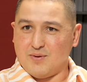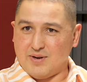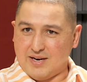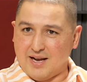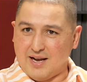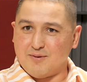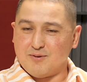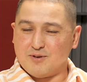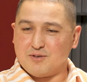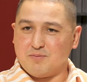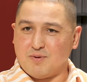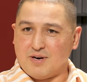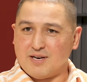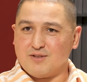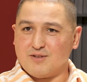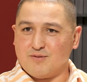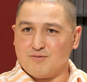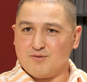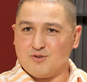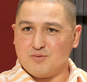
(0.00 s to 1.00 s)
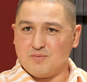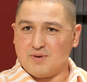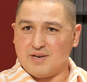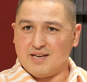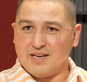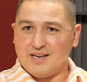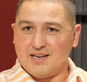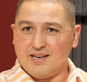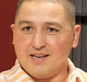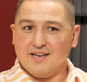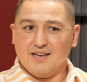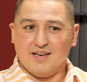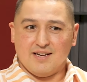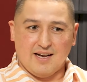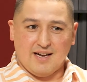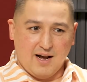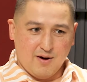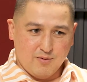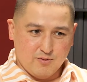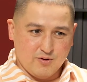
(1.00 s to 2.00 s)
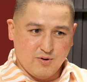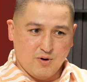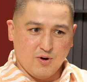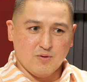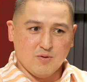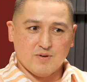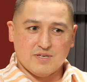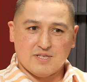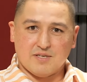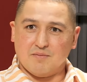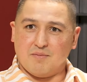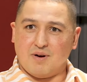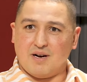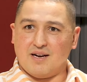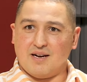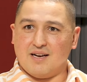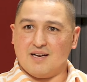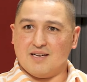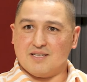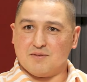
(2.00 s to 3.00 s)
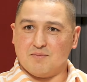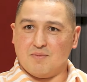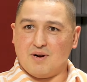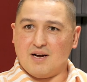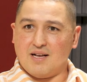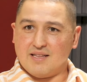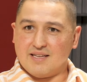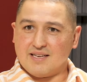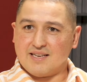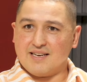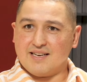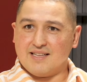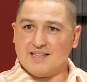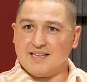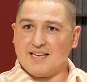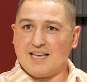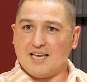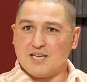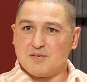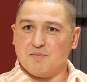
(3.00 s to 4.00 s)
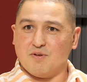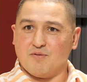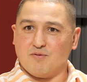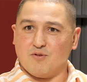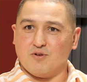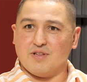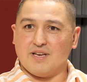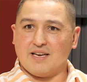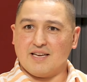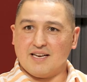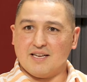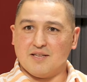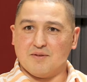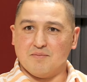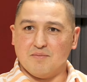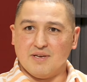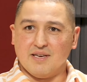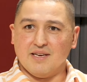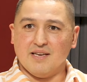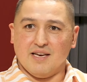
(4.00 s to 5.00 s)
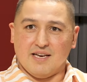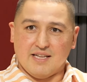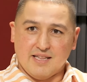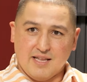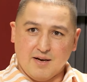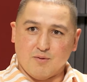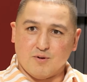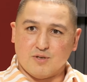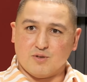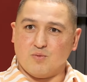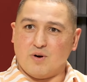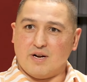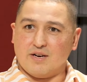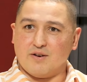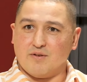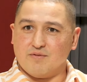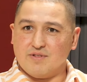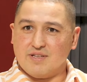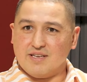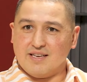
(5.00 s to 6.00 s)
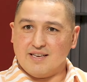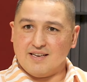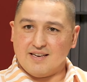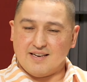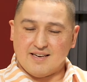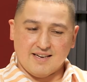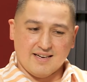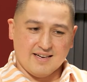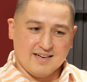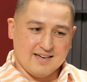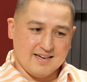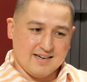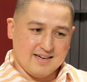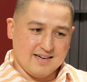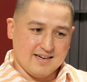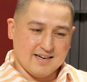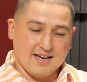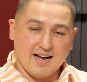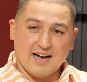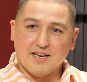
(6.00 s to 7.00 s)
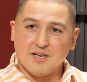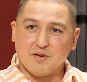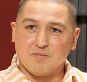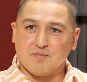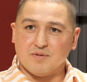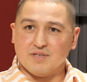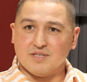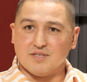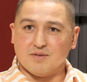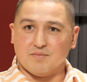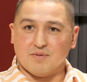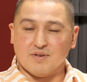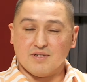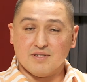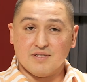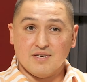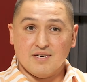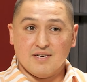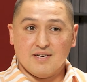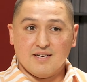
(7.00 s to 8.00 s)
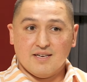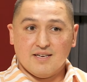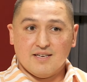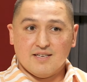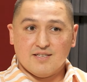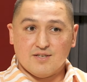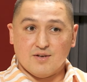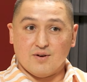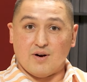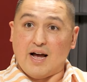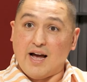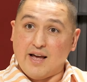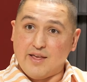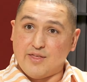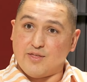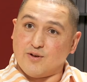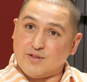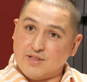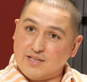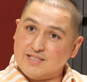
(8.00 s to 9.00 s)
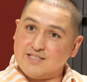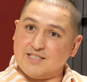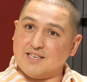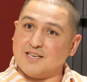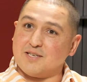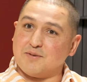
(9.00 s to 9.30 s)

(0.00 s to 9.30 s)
I was part of Jumeirah, I would always smile and greet the guests before they greet me. That was one of the guiding principles. So I thought it's just